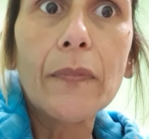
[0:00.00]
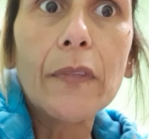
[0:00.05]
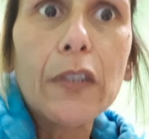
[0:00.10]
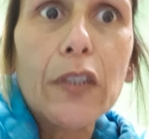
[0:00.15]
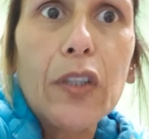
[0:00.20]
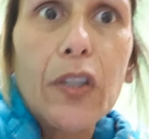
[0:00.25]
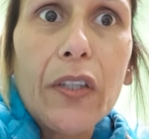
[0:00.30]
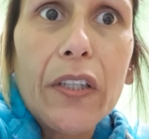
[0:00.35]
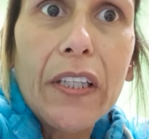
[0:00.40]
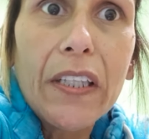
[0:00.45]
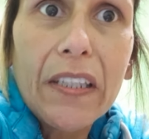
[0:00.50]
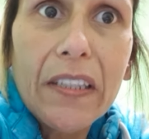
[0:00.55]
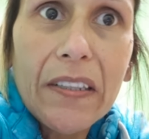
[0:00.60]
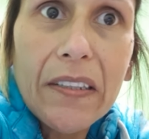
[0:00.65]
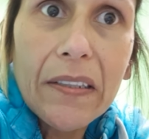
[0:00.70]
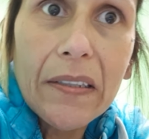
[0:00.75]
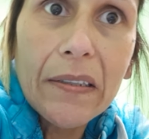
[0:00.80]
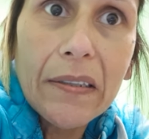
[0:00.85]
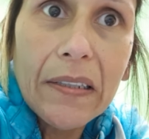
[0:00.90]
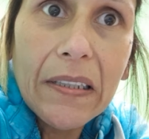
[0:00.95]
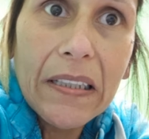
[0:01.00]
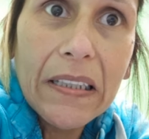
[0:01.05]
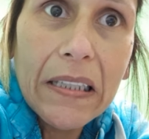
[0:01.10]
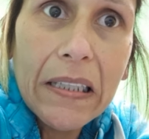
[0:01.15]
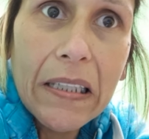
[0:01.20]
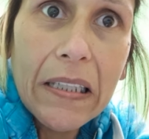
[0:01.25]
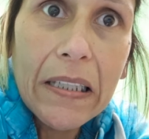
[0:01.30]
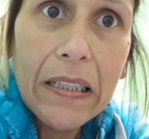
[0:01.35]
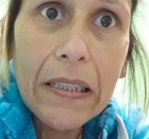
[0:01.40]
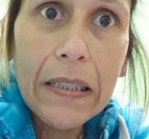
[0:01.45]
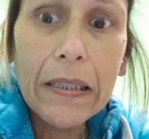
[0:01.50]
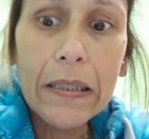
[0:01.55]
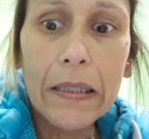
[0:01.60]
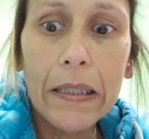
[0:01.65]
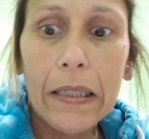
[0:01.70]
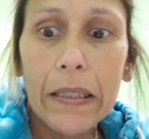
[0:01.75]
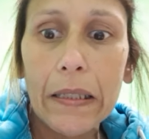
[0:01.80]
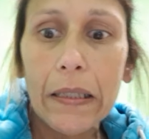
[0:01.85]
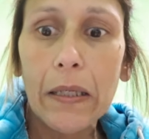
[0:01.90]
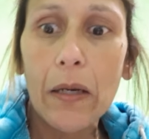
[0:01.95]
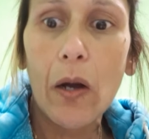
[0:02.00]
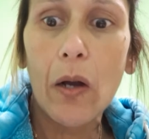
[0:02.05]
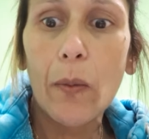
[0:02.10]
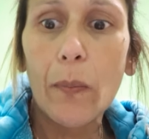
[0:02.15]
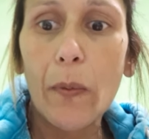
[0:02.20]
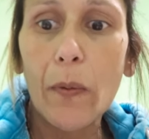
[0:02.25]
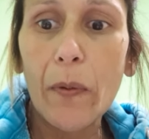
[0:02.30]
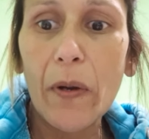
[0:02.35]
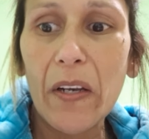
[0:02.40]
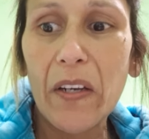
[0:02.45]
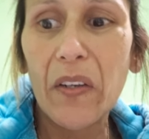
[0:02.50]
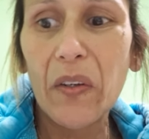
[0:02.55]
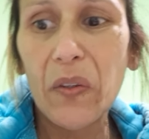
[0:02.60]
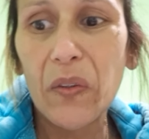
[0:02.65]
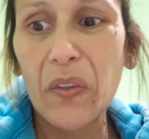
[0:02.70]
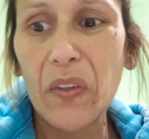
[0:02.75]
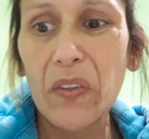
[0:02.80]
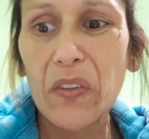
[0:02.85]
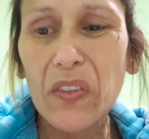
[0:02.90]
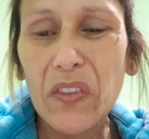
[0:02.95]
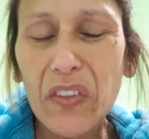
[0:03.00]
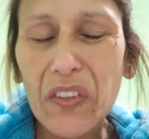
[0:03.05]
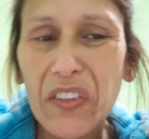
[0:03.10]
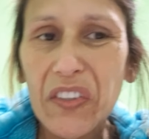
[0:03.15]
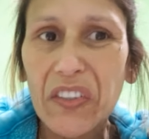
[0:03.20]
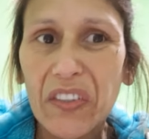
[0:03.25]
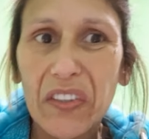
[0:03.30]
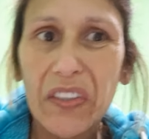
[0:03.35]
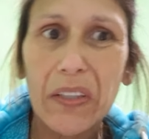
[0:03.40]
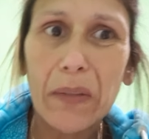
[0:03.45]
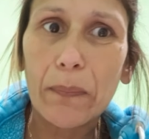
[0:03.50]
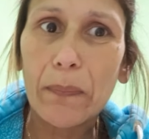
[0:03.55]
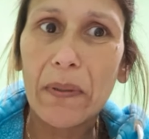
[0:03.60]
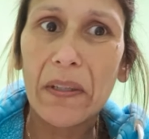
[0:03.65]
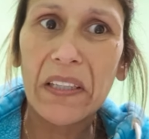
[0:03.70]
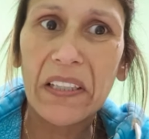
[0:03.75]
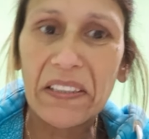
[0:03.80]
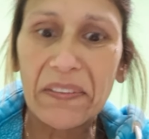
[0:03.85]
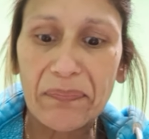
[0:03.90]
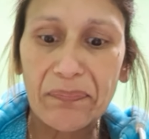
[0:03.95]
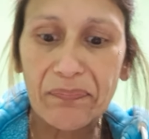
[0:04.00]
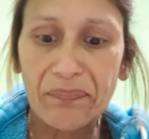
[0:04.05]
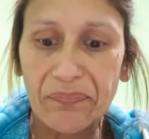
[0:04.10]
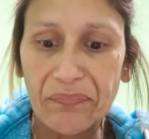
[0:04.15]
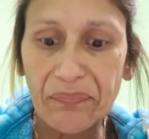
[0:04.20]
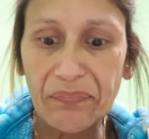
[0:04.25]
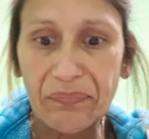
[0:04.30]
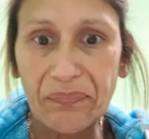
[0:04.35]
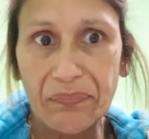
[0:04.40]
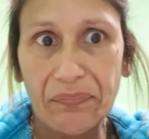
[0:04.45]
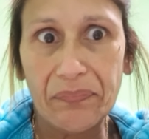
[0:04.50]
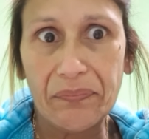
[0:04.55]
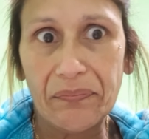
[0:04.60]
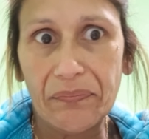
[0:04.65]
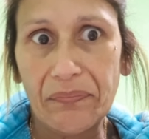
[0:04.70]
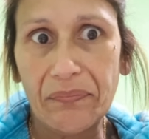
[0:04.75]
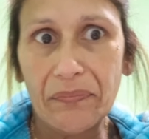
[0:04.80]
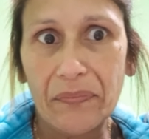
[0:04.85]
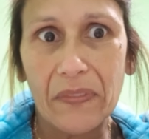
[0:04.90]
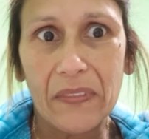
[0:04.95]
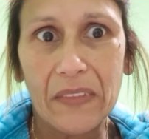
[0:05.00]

cookies and the amaretto. Those are good, but mm, mm.